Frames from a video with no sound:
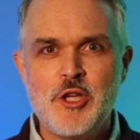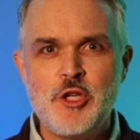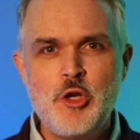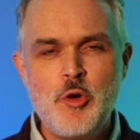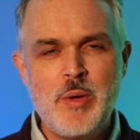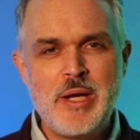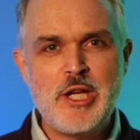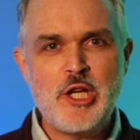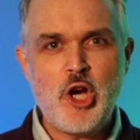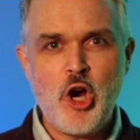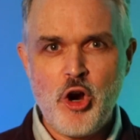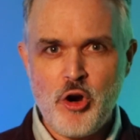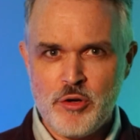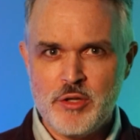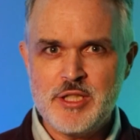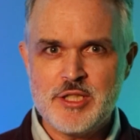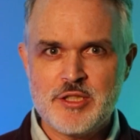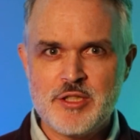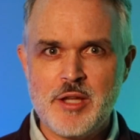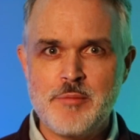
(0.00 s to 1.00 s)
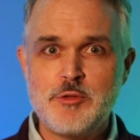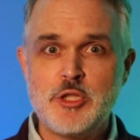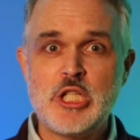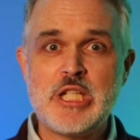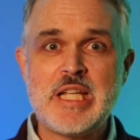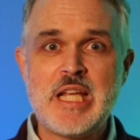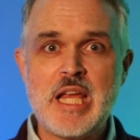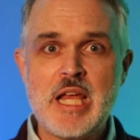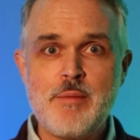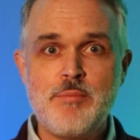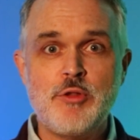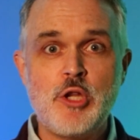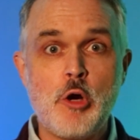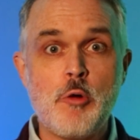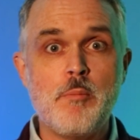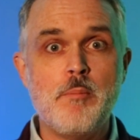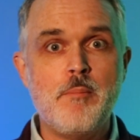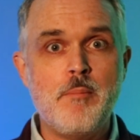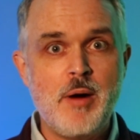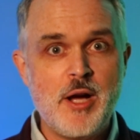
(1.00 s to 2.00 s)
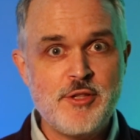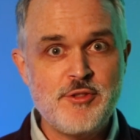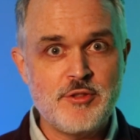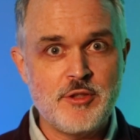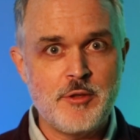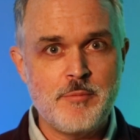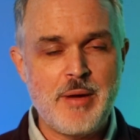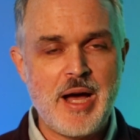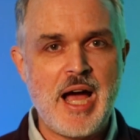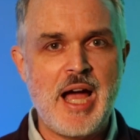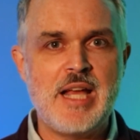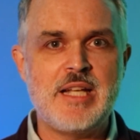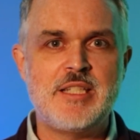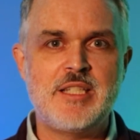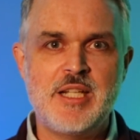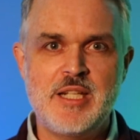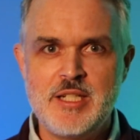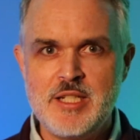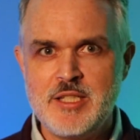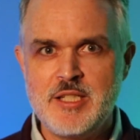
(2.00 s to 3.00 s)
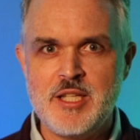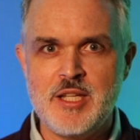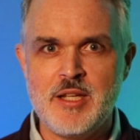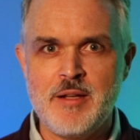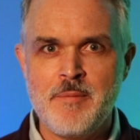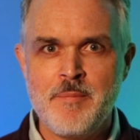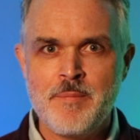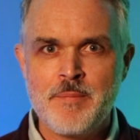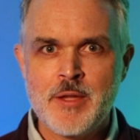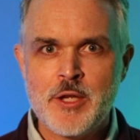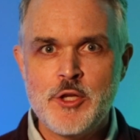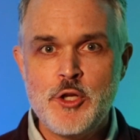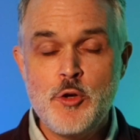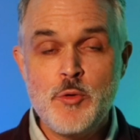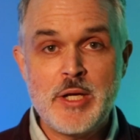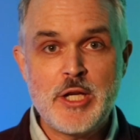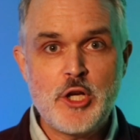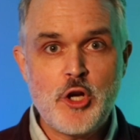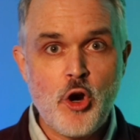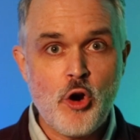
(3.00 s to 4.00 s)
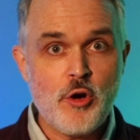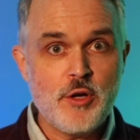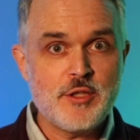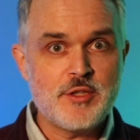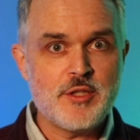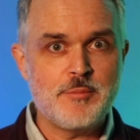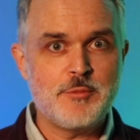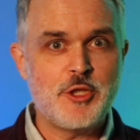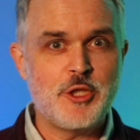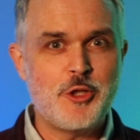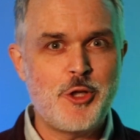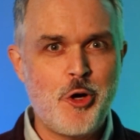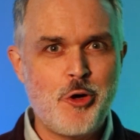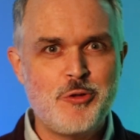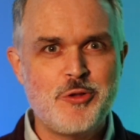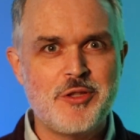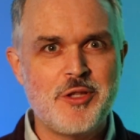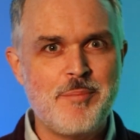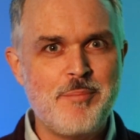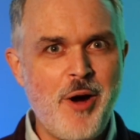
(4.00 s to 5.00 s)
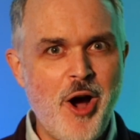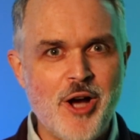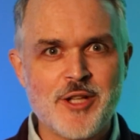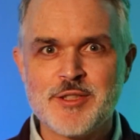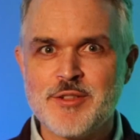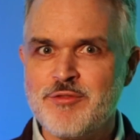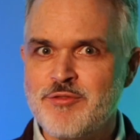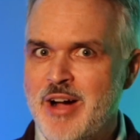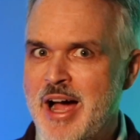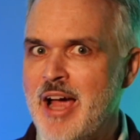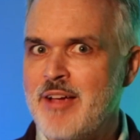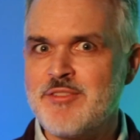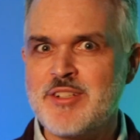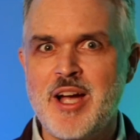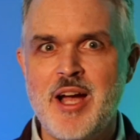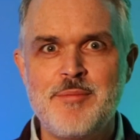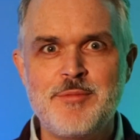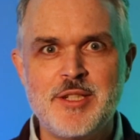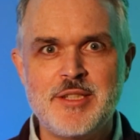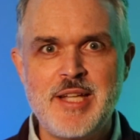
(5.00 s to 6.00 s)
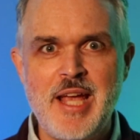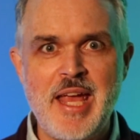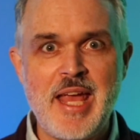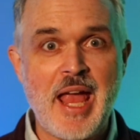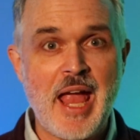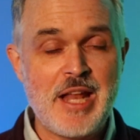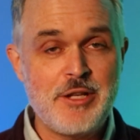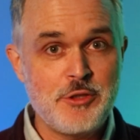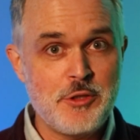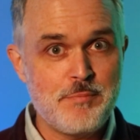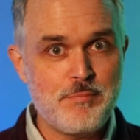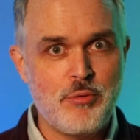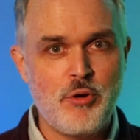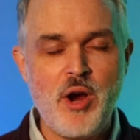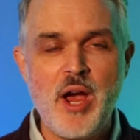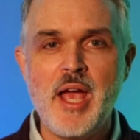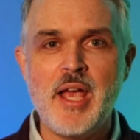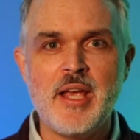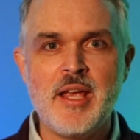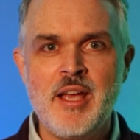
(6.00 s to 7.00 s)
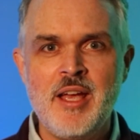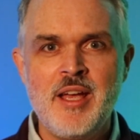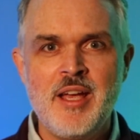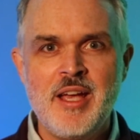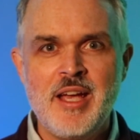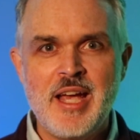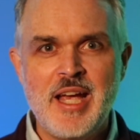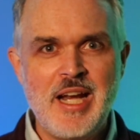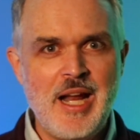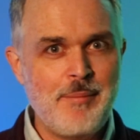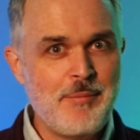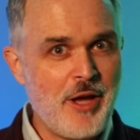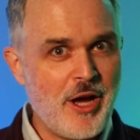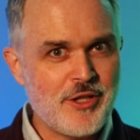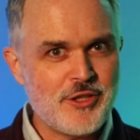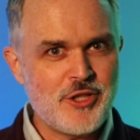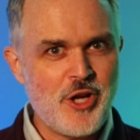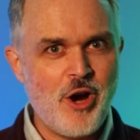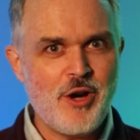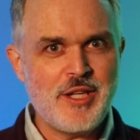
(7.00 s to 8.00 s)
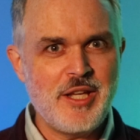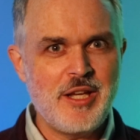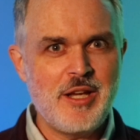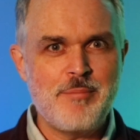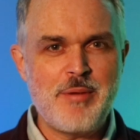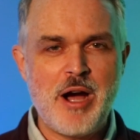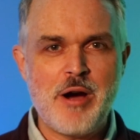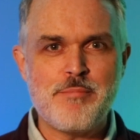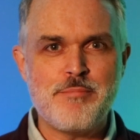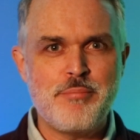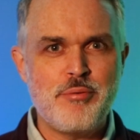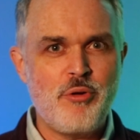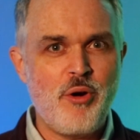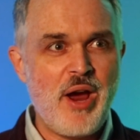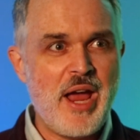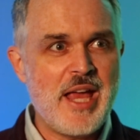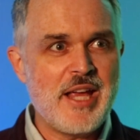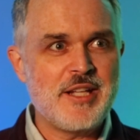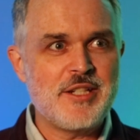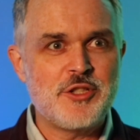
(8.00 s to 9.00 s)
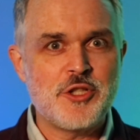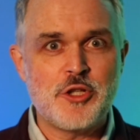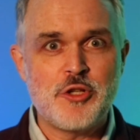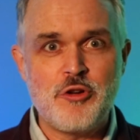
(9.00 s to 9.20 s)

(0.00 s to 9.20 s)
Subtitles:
you encourage them to keep their Muslim identity. You encourage them to go to the mosque 5 times a day and to pray. And I'm not talking about praying to